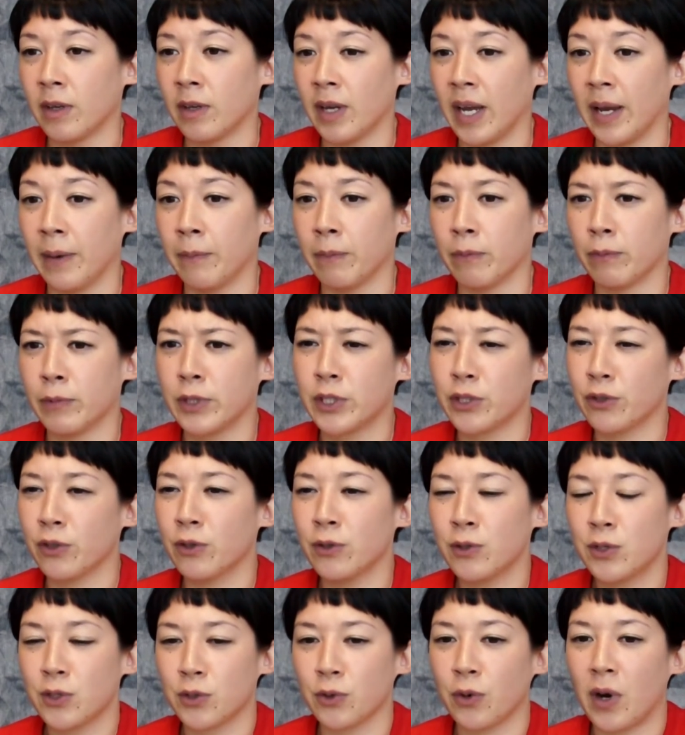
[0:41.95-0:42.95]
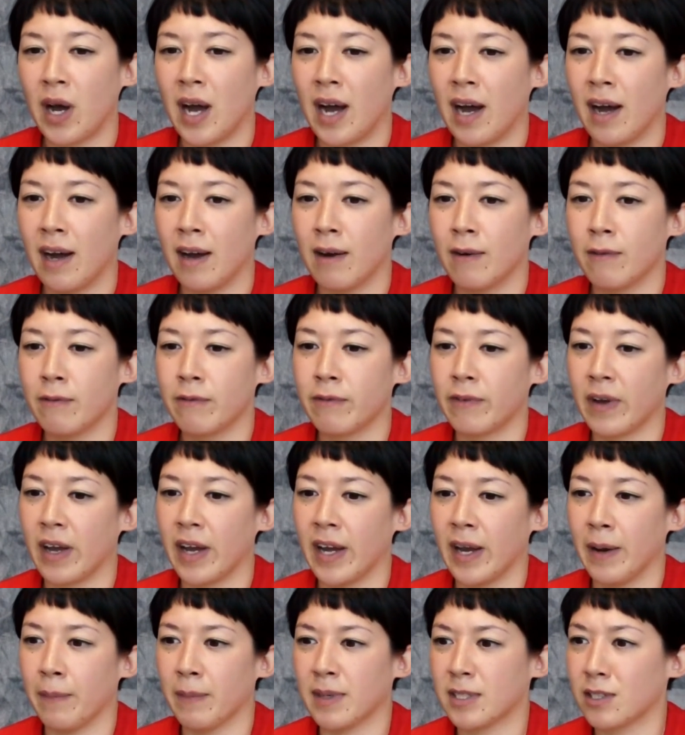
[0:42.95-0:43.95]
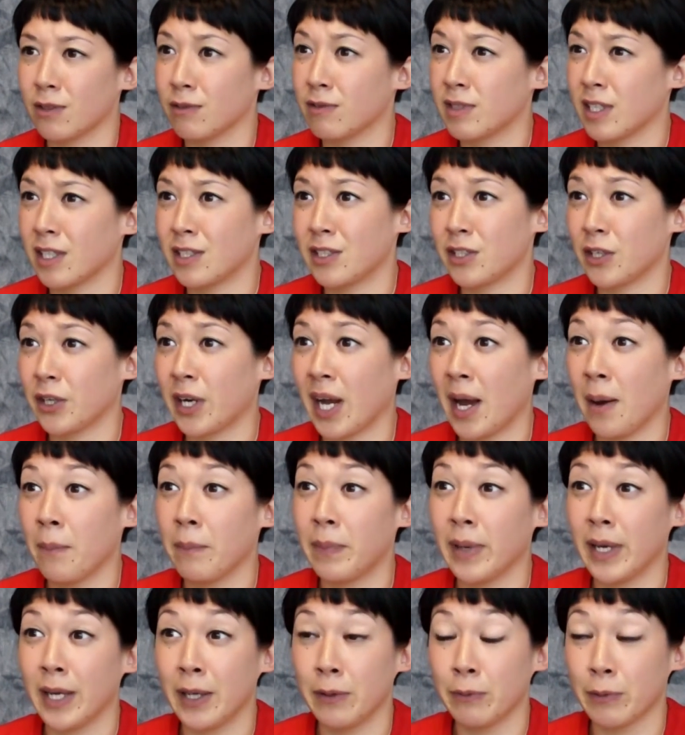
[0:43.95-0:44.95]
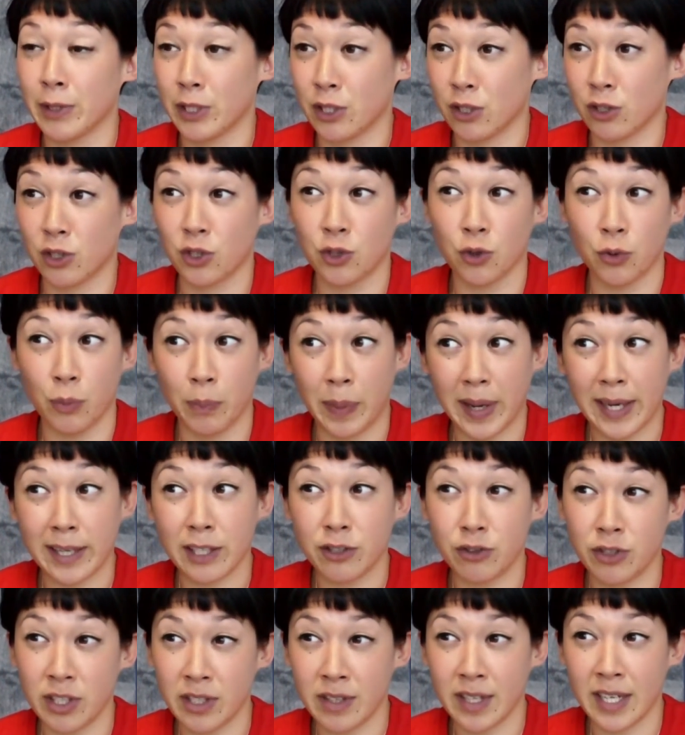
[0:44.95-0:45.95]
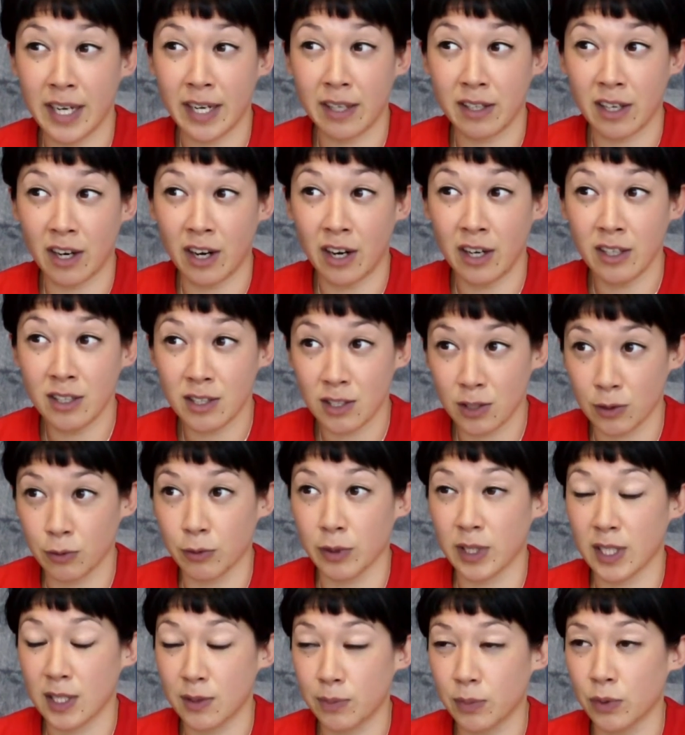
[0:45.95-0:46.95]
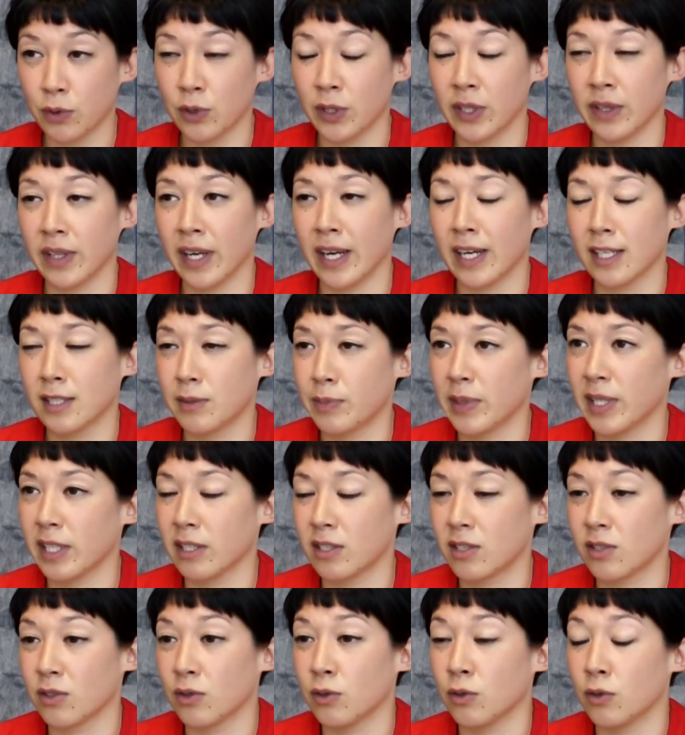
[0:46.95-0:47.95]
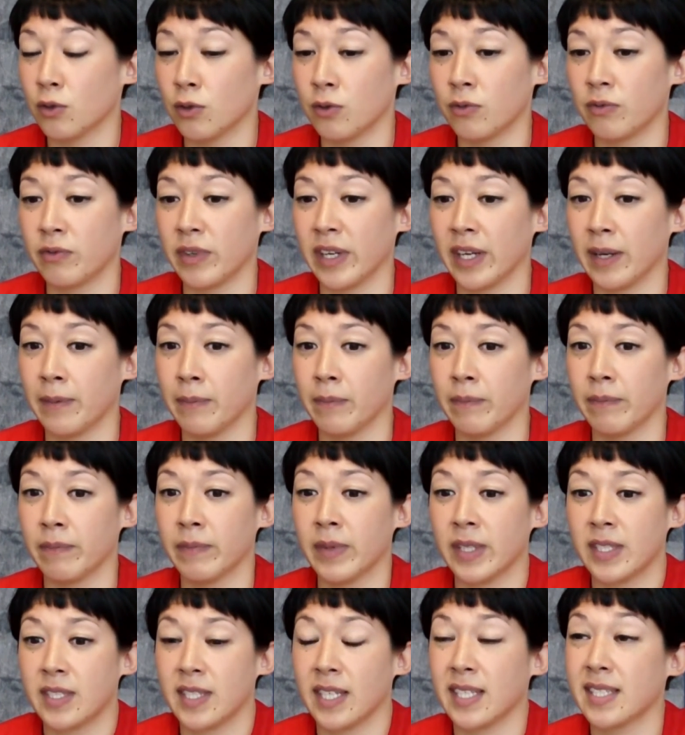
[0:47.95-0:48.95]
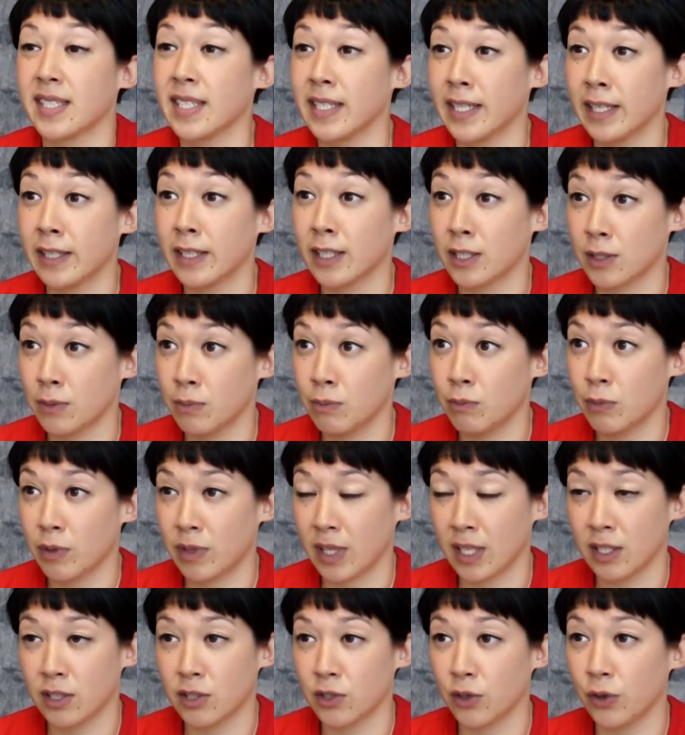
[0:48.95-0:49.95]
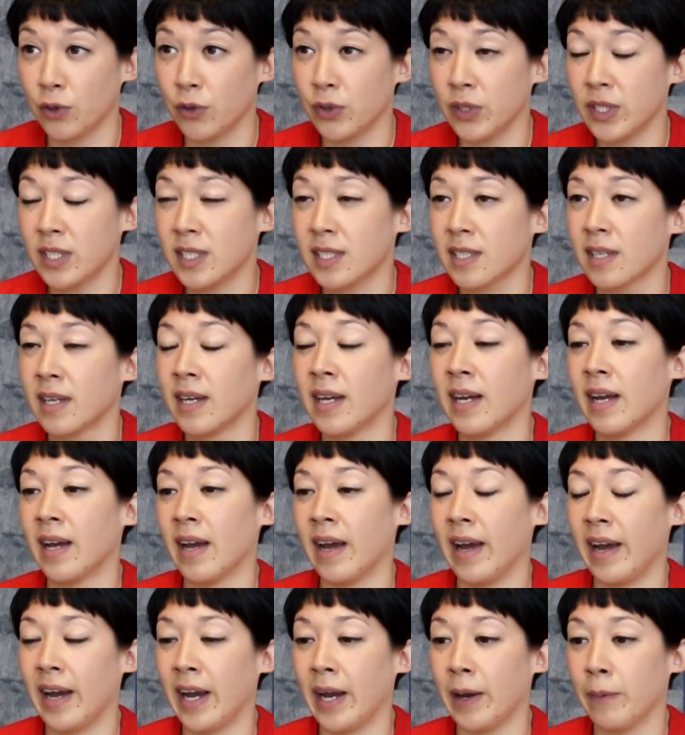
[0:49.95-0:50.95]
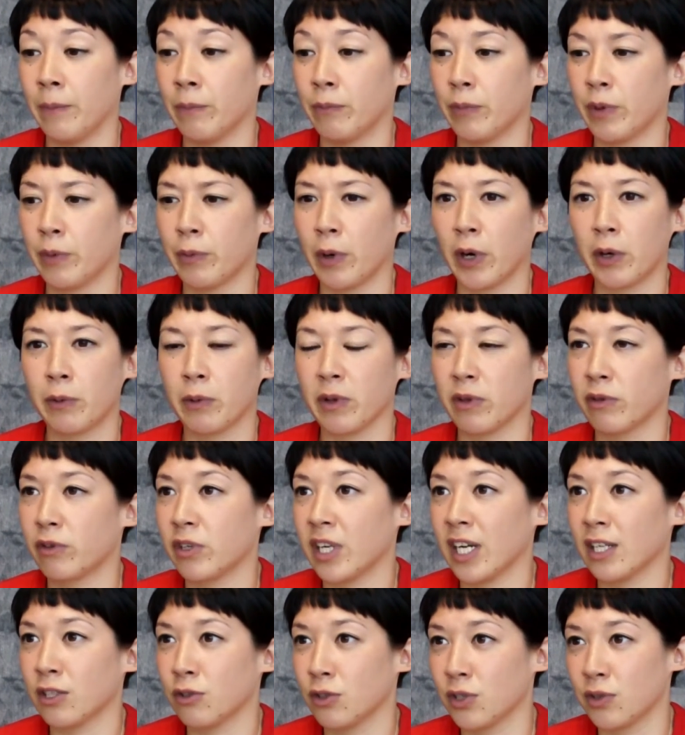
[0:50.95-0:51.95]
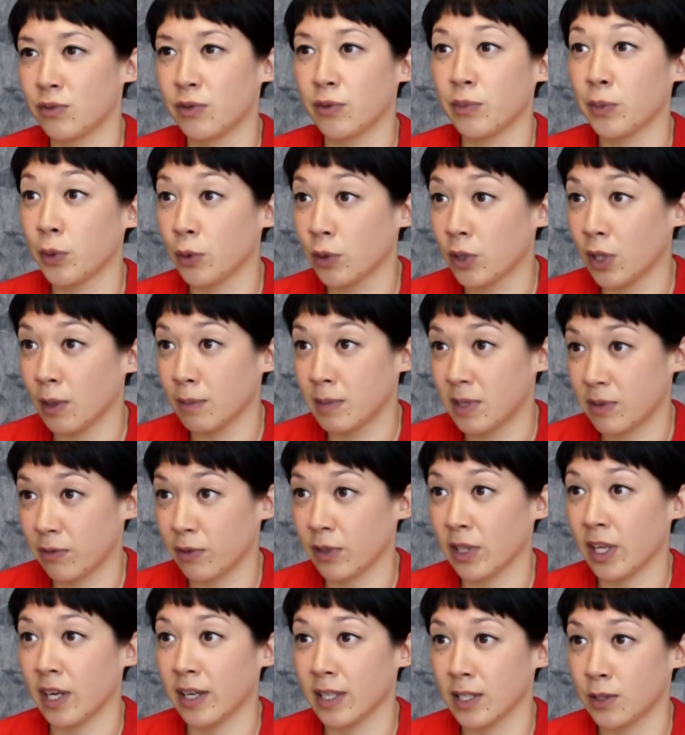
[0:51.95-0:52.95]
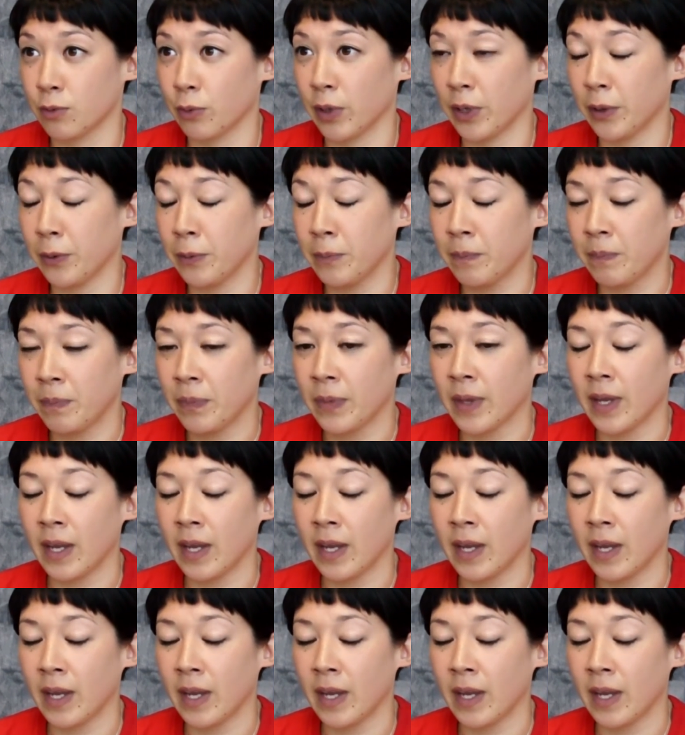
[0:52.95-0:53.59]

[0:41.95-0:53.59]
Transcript: We do also have a sort of sister campaign, which is Show Bigotry the Red Card, so exploring the aspects of sectarianism within Scotland. We work with grassroots football clubs for that as well.